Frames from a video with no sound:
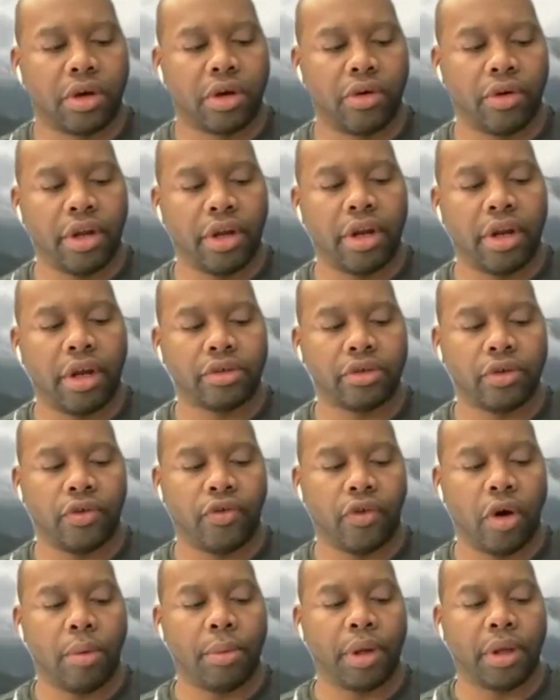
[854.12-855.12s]
Korean natural
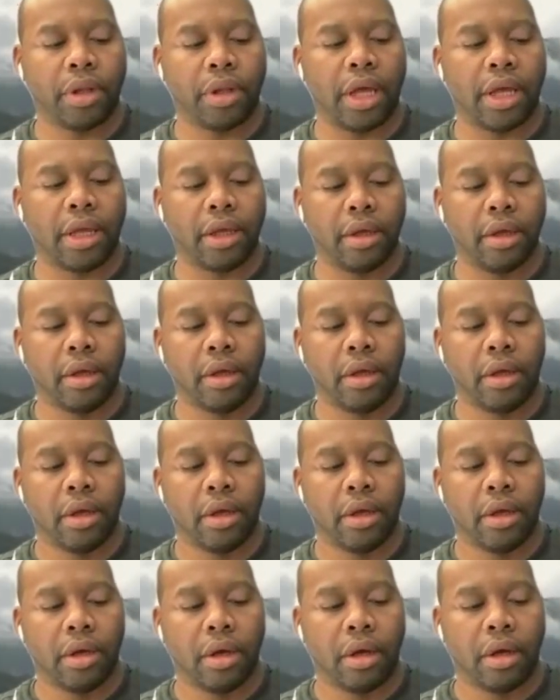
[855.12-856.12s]
farming like
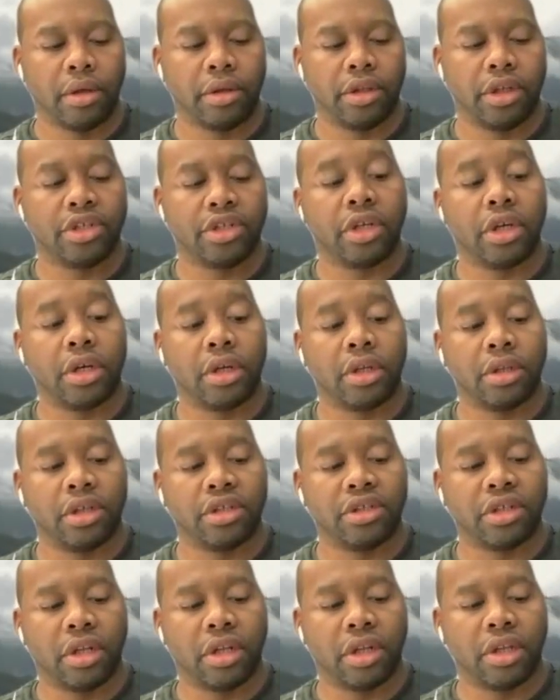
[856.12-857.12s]
there's
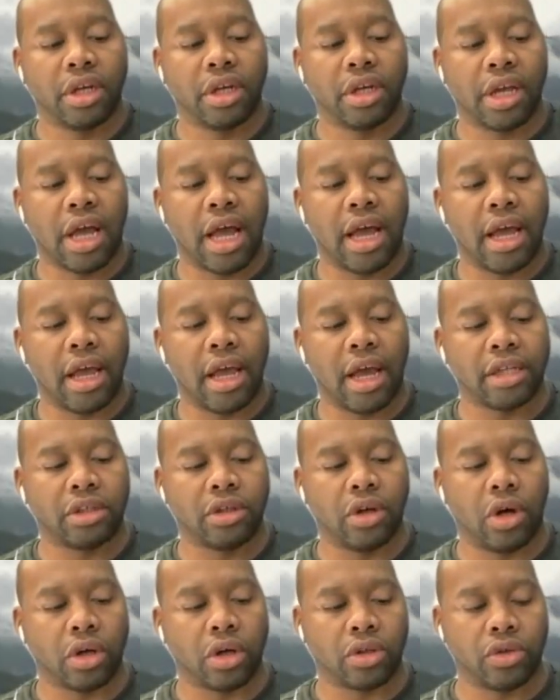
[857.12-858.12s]
another guy I
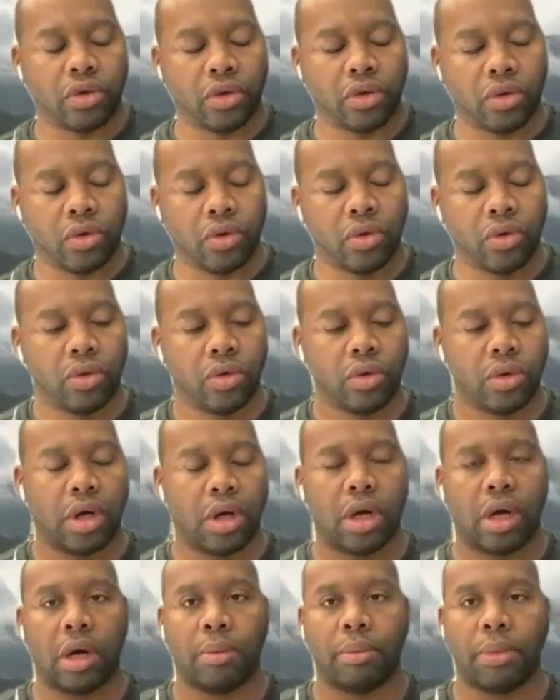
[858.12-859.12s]
talked to,
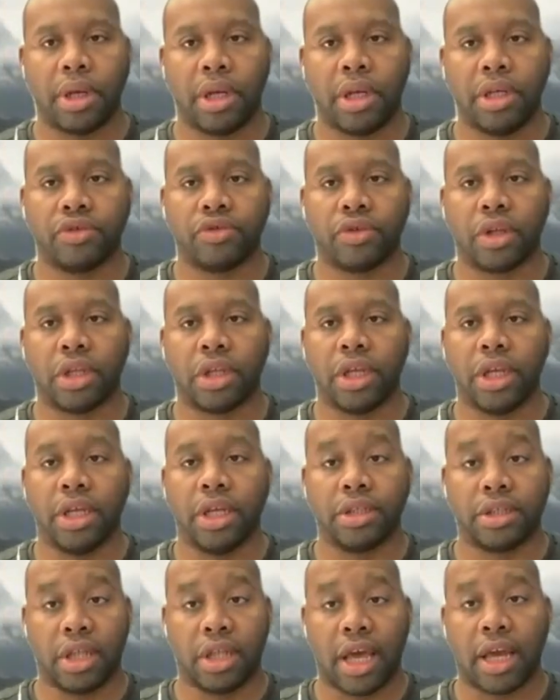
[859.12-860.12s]
and he's really
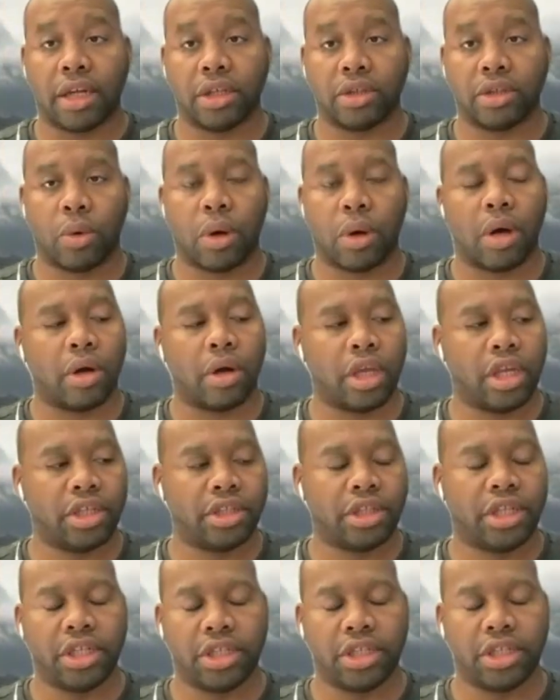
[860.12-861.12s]
into that as well, and
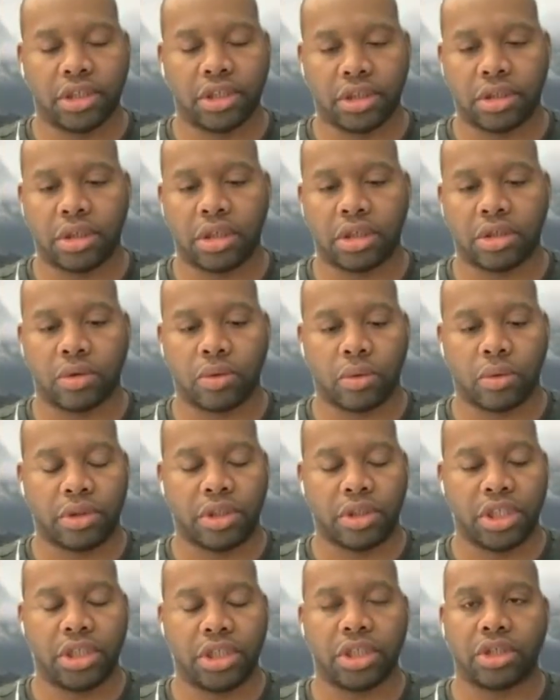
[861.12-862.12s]
he
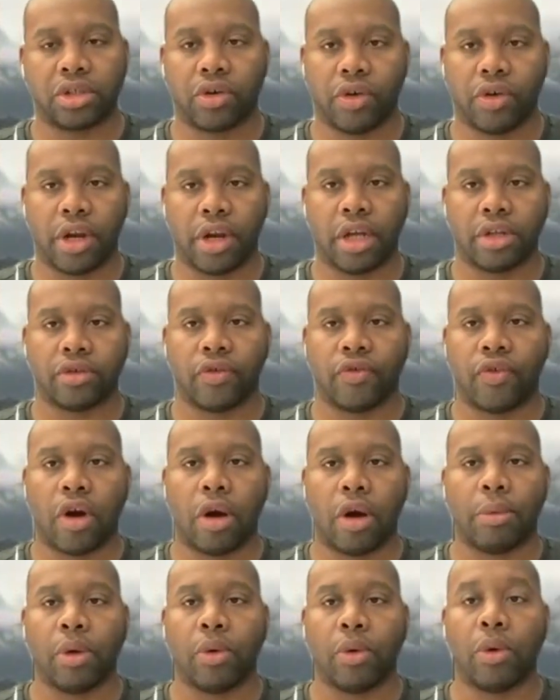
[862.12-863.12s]
teaches Korean natural
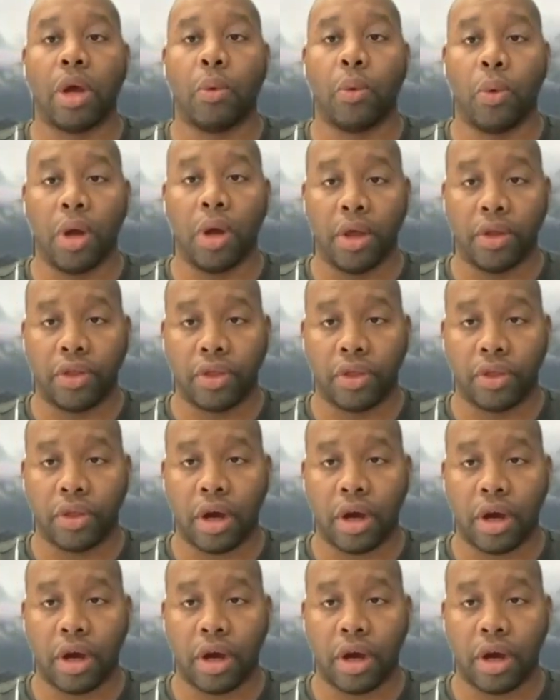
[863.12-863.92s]
farming with